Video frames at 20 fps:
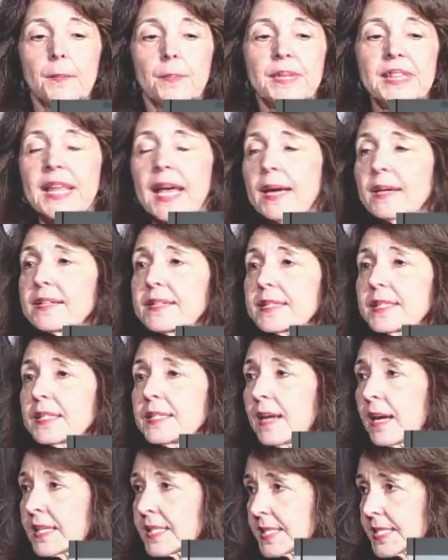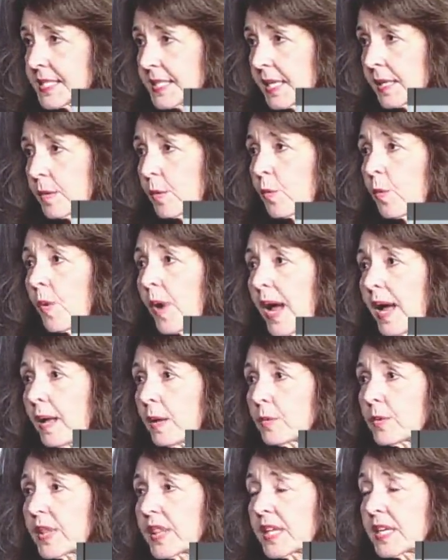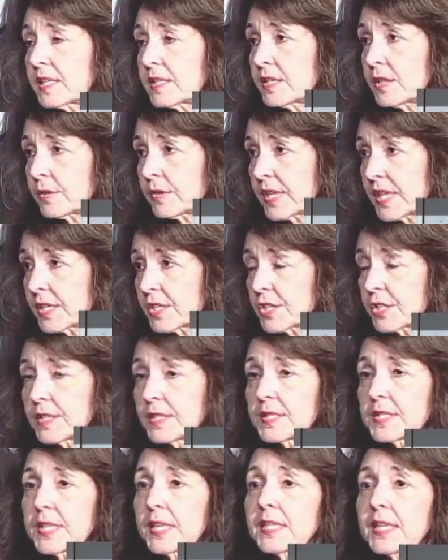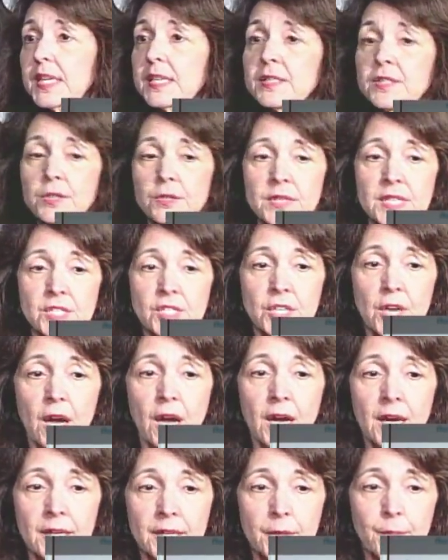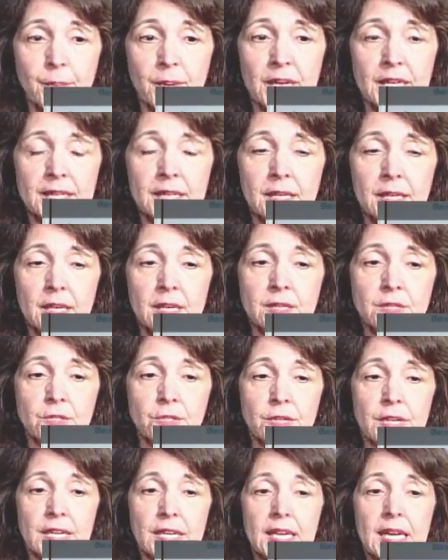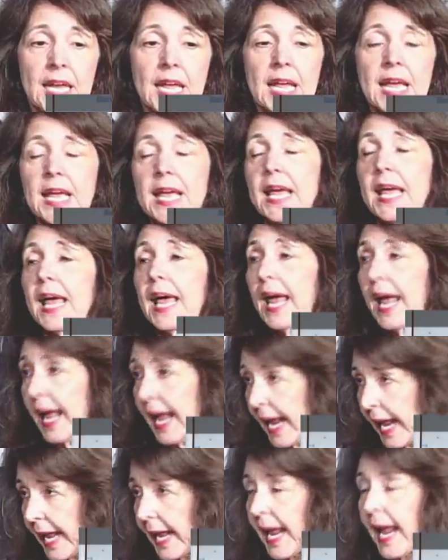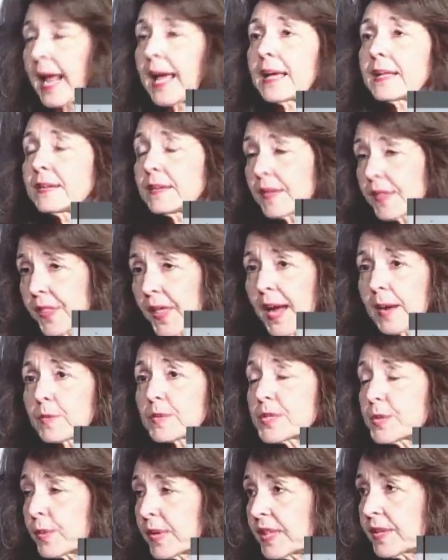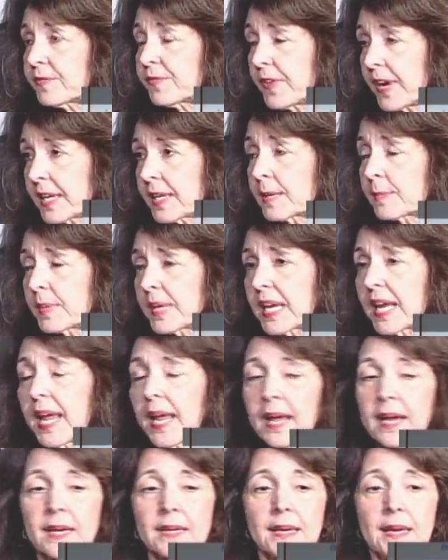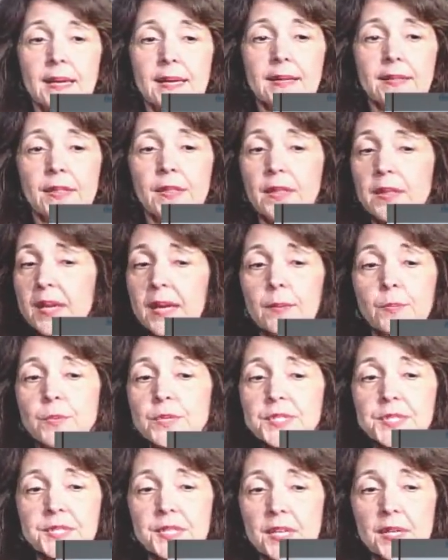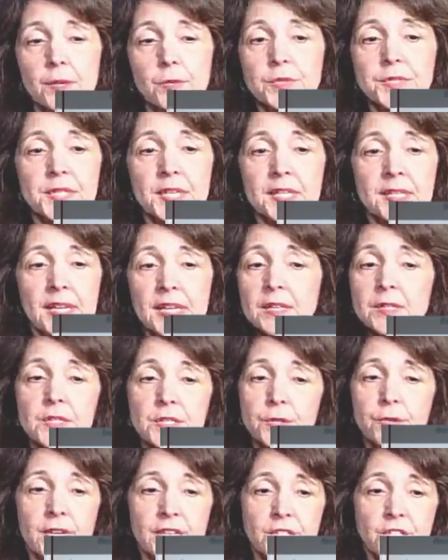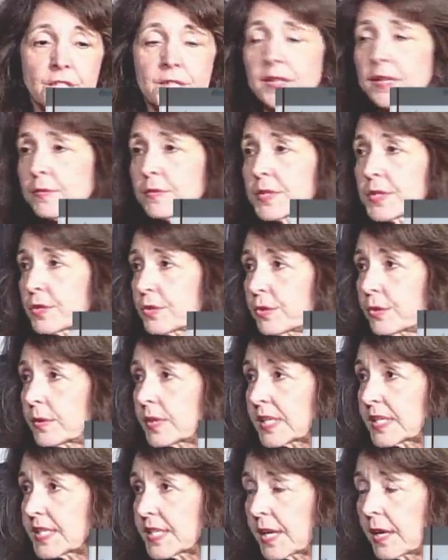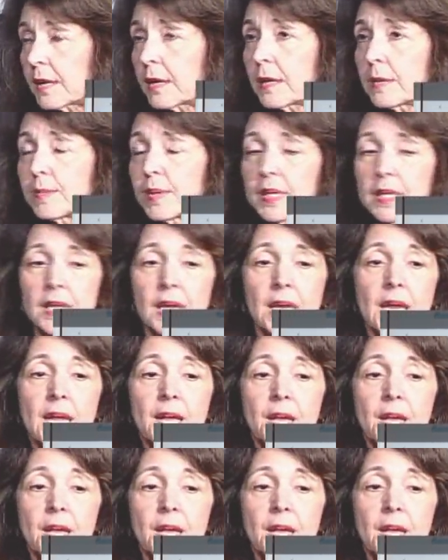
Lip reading: But that did not sit well with the Indonesians, and Indonesia occupied the country. And that was when the fighting began. It was an insurrection that was truly terrible.